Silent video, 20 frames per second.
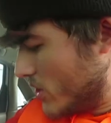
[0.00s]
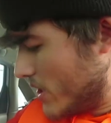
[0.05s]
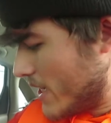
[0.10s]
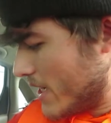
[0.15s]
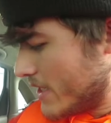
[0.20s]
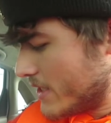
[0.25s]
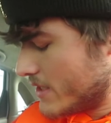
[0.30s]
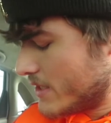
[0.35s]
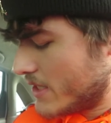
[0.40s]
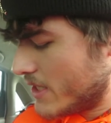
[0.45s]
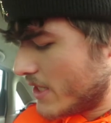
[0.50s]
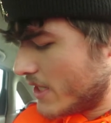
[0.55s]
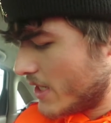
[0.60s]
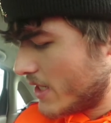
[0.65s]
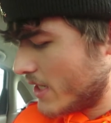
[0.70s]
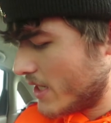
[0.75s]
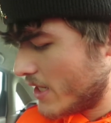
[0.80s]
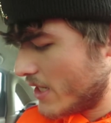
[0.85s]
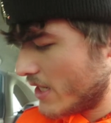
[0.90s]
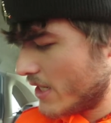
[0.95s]
chest
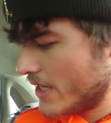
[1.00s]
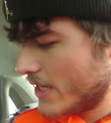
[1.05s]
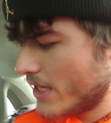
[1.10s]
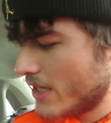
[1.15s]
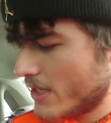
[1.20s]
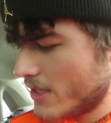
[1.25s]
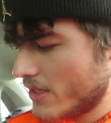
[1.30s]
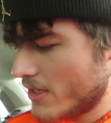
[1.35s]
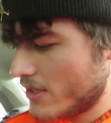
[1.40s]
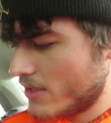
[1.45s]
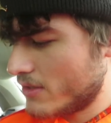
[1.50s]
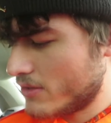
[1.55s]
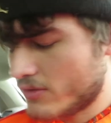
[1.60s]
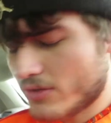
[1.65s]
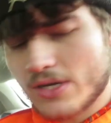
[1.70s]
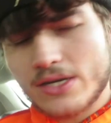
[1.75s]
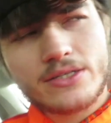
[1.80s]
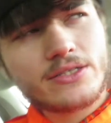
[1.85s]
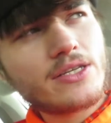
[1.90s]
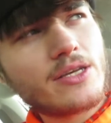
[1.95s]
and
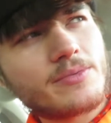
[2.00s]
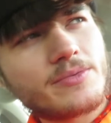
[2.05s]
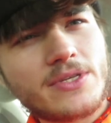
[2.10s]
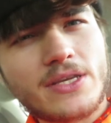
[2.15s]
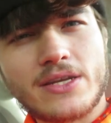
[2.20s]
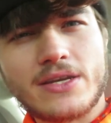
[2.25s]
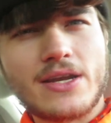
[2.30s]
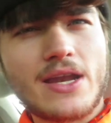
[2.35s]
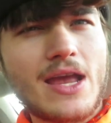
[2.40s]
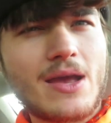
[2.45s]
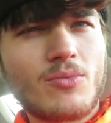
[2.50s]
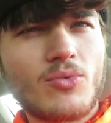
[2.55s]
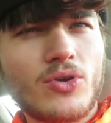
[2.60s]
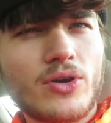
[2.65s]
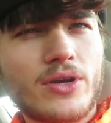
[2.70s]
triceps and an ab